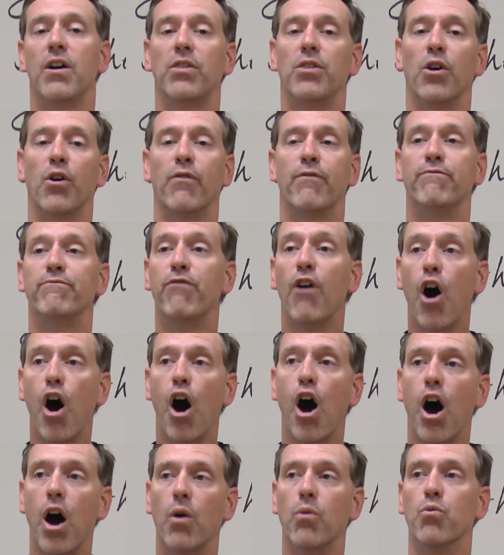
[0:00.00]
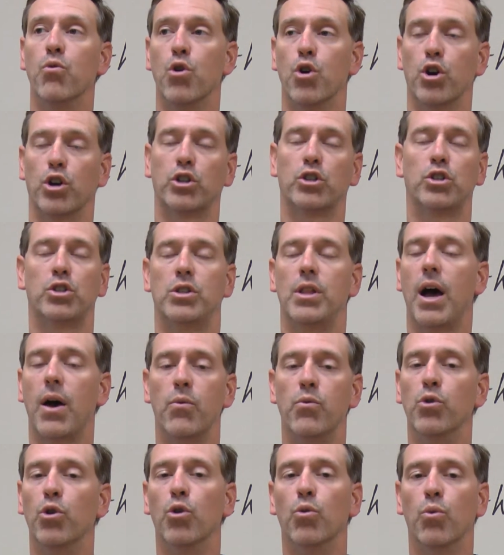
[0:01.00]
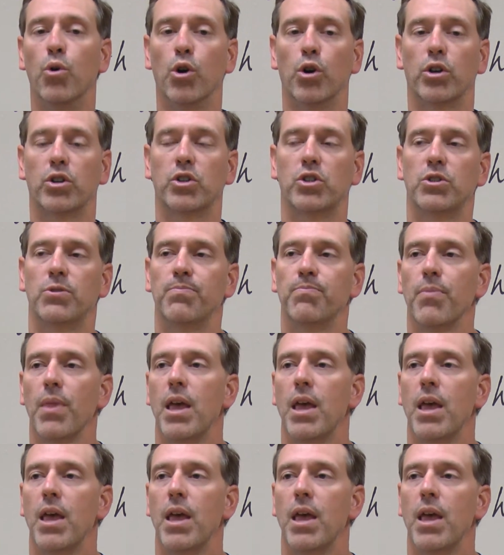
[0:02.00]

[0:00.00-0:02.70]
They're faux works, not real works.